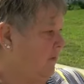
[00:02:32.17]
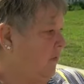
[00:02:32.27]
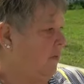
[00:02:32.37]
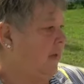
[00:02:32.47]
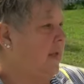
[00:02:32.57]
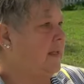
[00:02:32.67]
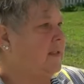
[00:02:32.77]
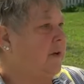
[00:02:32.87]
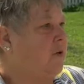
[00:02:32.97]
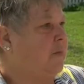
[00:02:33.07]
For me,
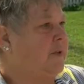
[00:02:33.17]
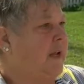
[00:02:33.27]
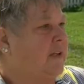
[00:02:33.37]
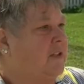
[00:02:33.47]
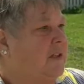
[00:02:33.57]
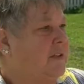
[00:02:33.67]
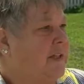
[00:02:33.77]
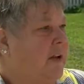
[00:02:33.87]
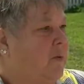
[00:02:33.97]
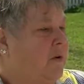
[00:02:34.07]
it's her protection
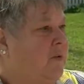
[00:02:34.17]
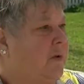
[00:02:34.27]
because I don't want her